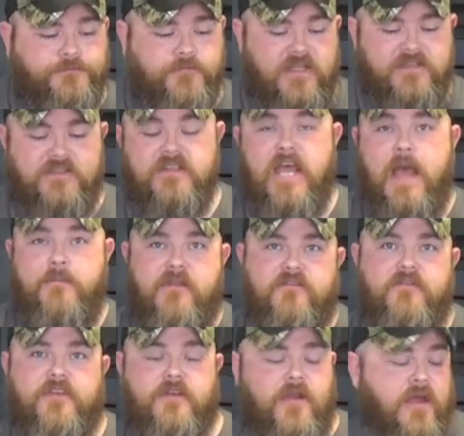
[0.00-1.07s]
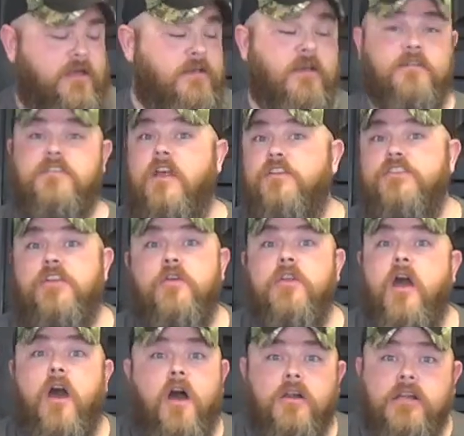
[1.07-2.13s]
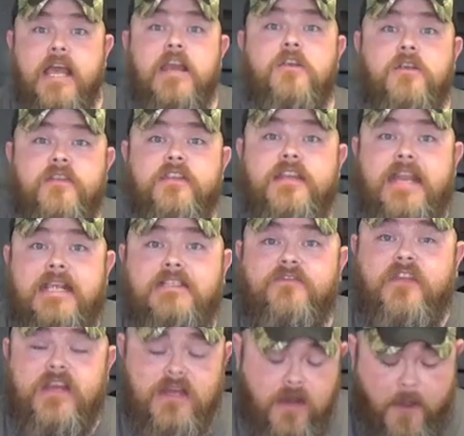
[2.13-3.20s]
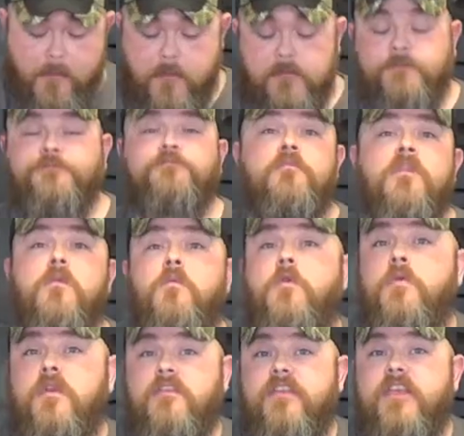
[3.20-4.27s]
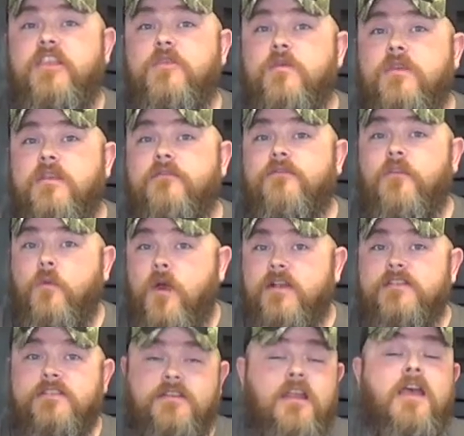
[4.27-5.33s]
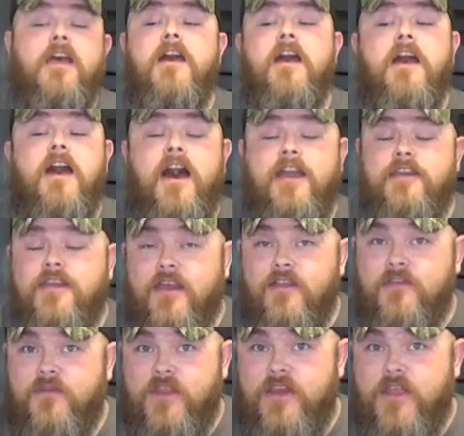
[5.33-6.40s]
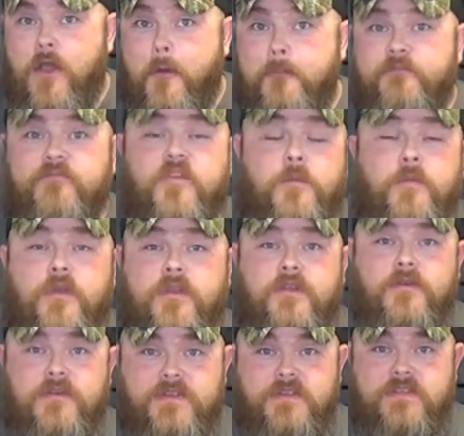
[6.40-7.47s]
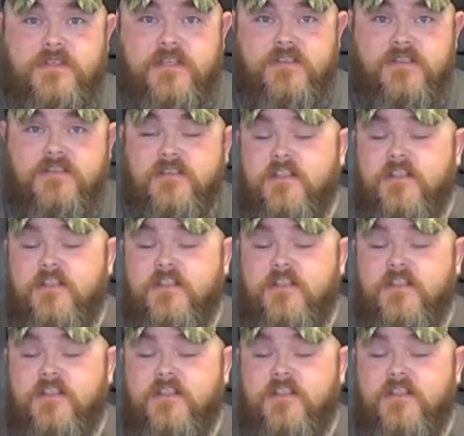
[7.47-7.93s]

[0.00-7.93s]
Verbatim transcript: It's a topping for your hot dogs. I'll show you all later in the next video. We want to thank you again for watching another video from Cooking Cris's Dishes.